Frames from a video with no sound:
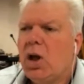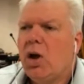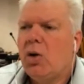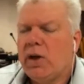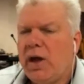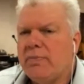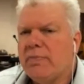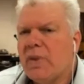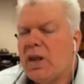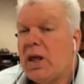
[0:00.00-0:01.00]
Okay.
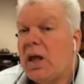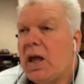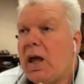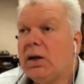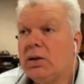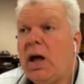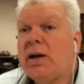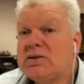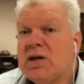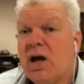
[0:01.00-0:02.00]
And a lot
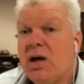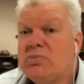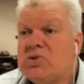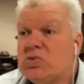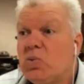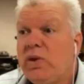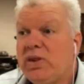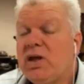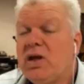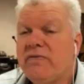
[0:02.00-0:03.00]
of times we
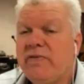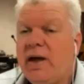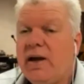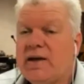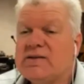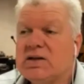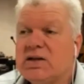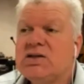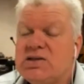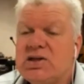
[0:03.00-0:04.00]
think of that as
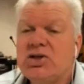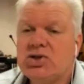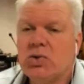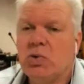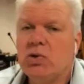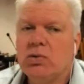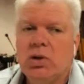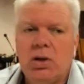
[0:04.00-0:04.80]
consensual.